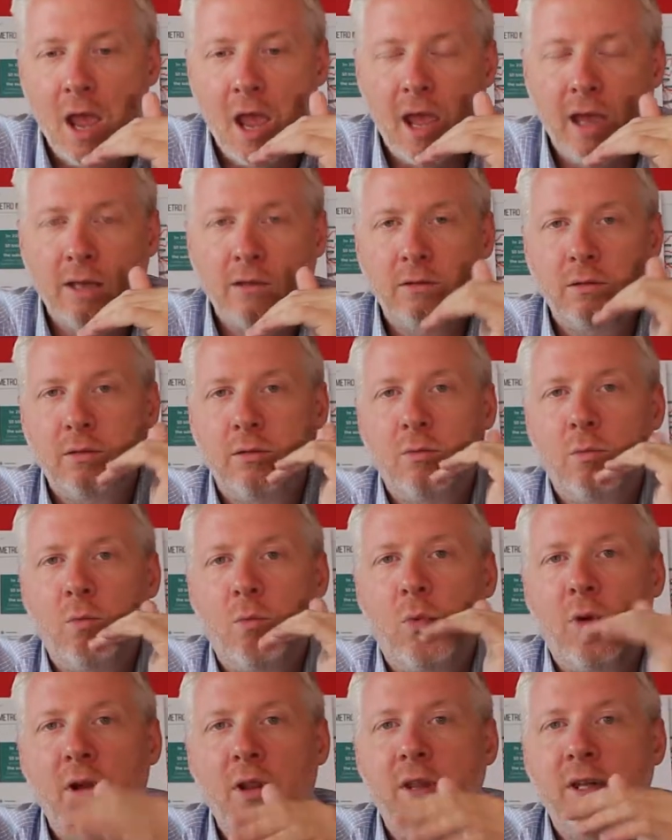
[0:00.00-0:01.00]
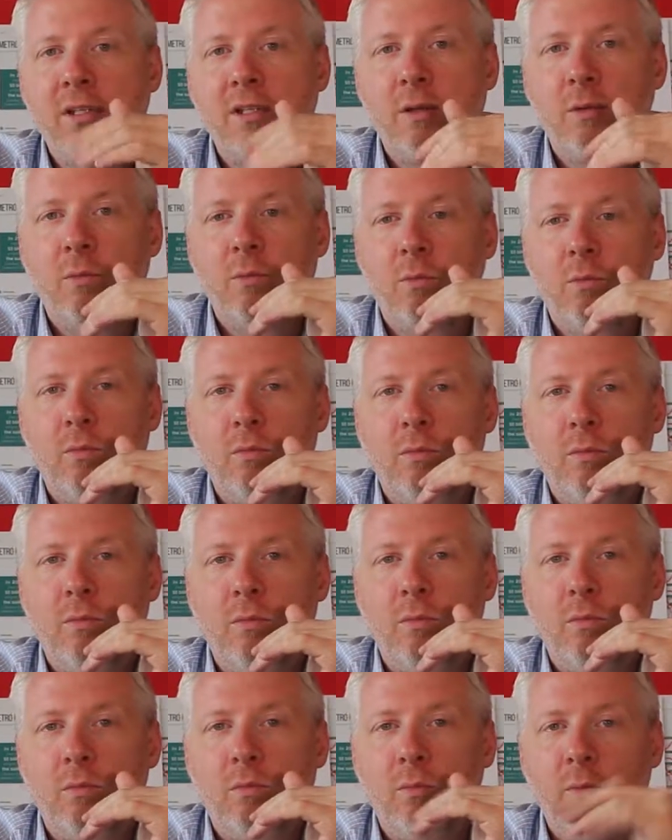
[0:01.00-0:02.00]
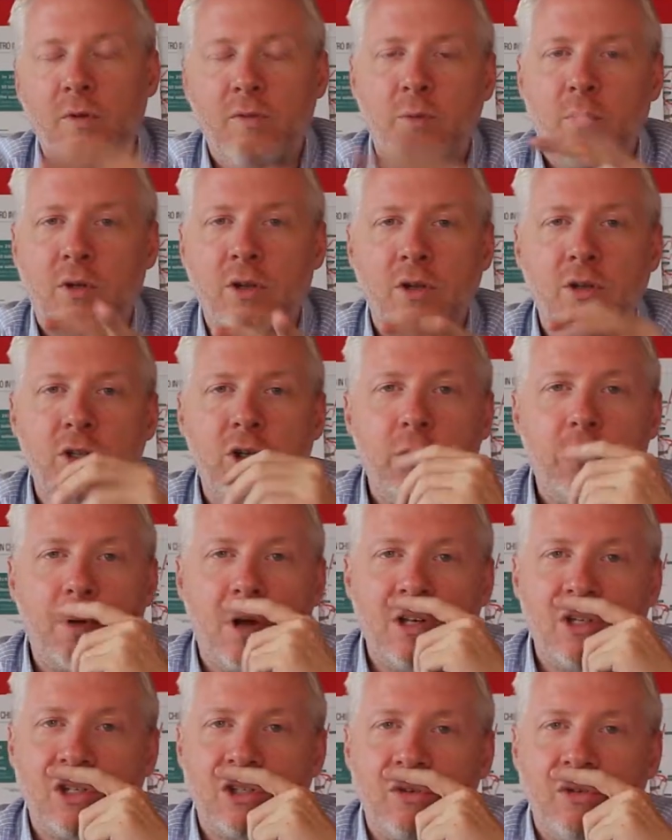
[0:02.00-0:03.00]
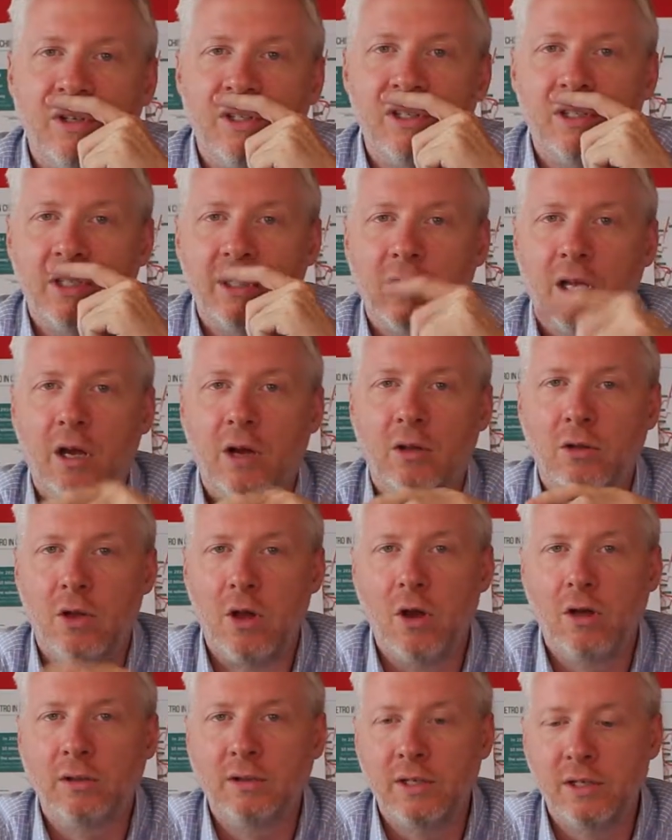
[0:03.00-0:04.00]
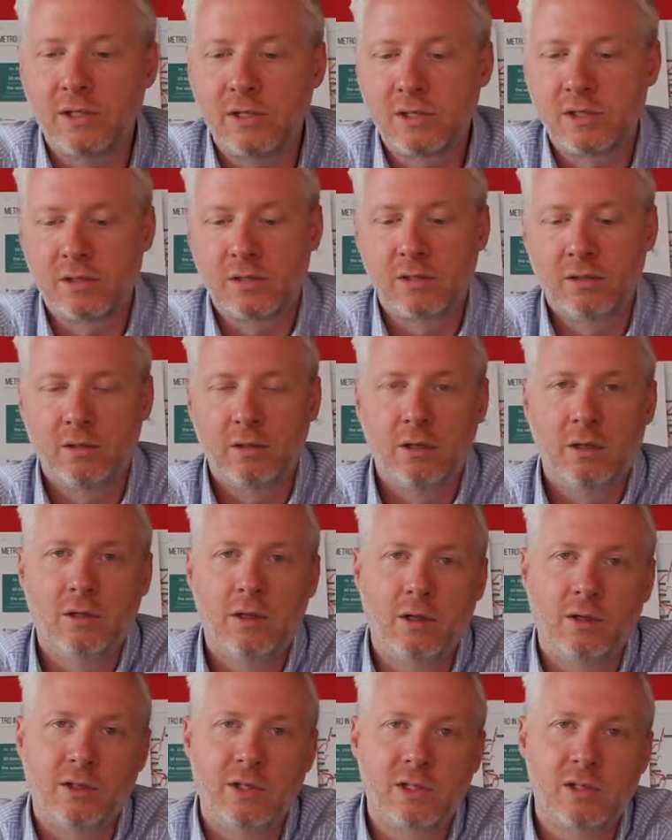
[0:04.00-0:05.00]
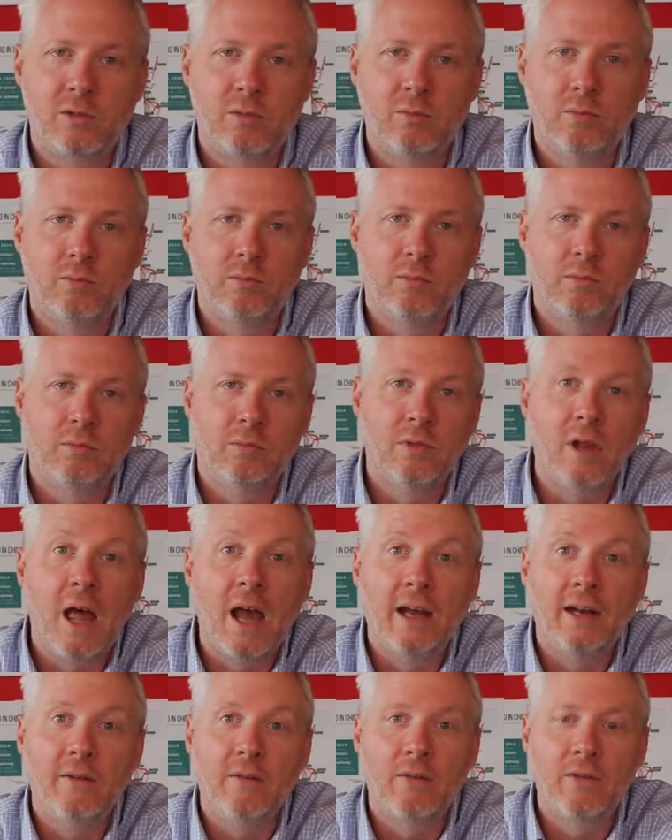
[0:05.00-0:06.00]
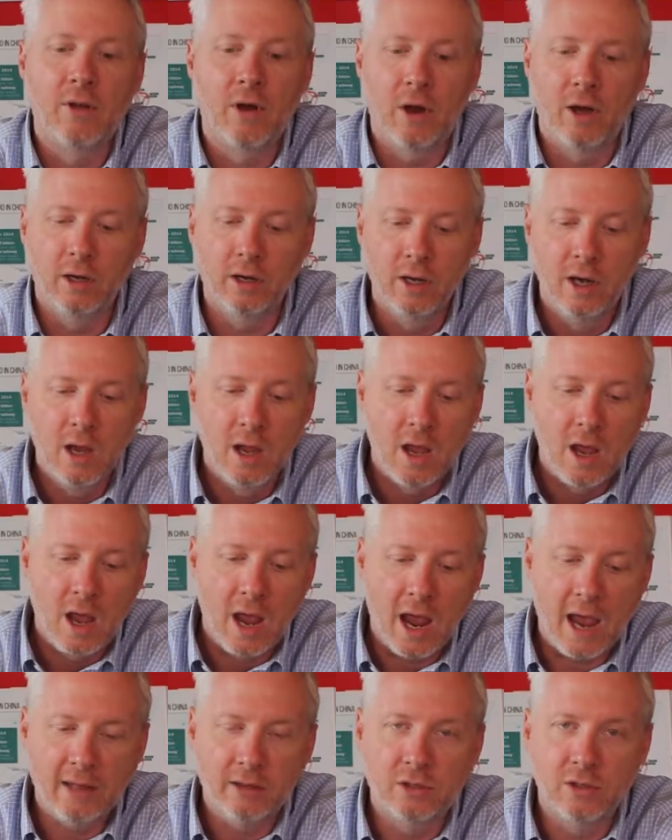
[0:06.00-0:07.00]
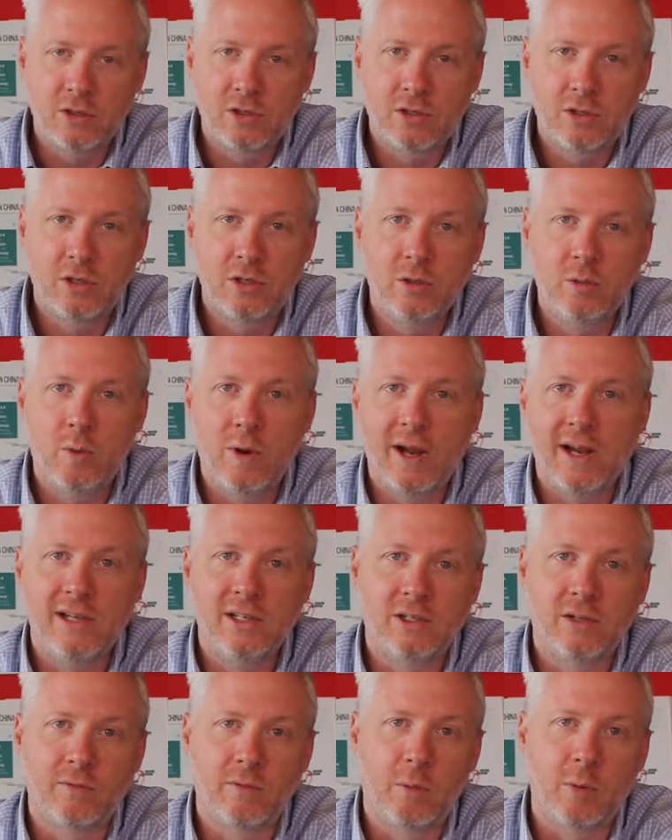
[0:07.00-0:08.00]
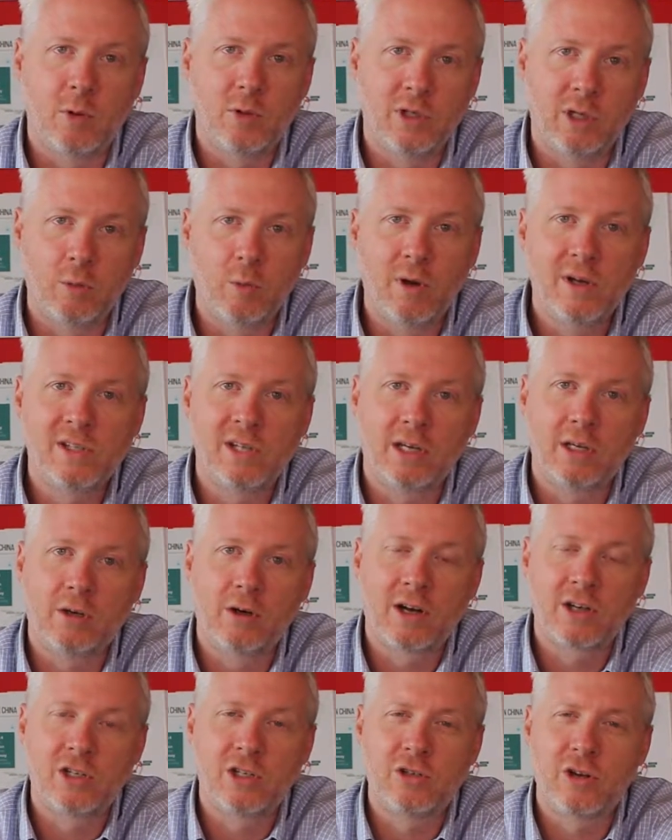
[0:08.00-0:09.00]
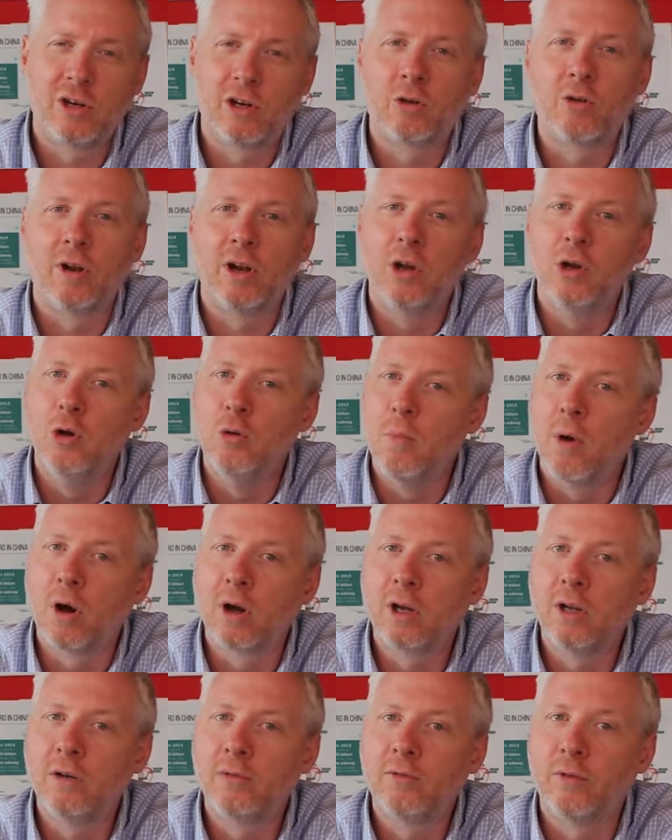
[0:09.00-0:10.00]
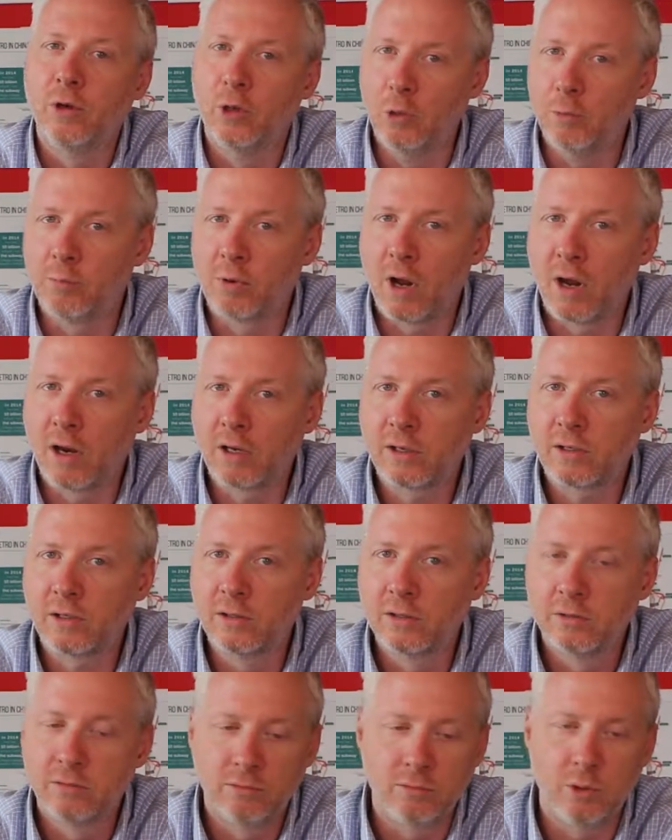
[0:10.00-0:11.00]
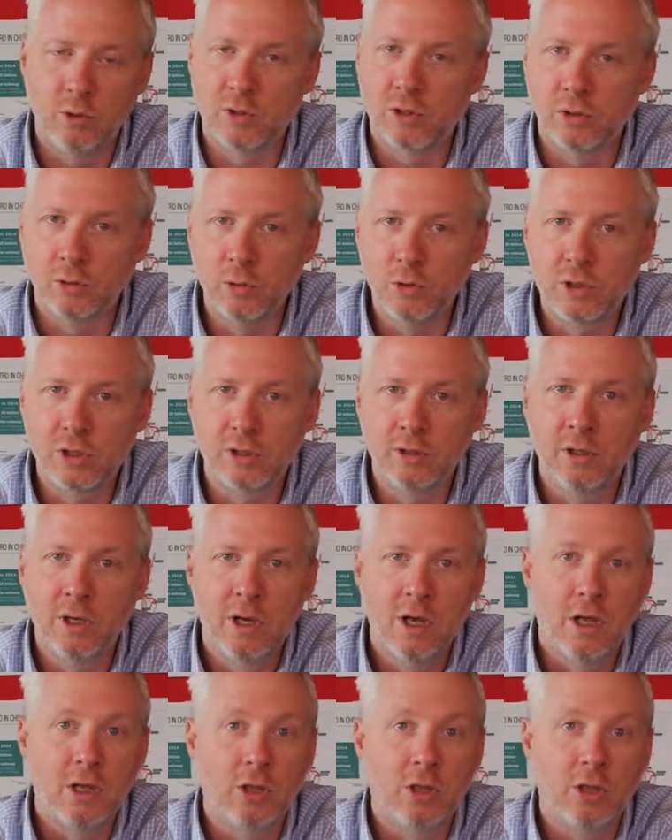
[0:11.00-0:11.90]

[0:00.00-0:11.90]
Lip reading: And one of the things that we've worked on two projects recently along this line of thought. And there's two ways of approaching. One is that you're actually trying to create a new market for a new product, new solution.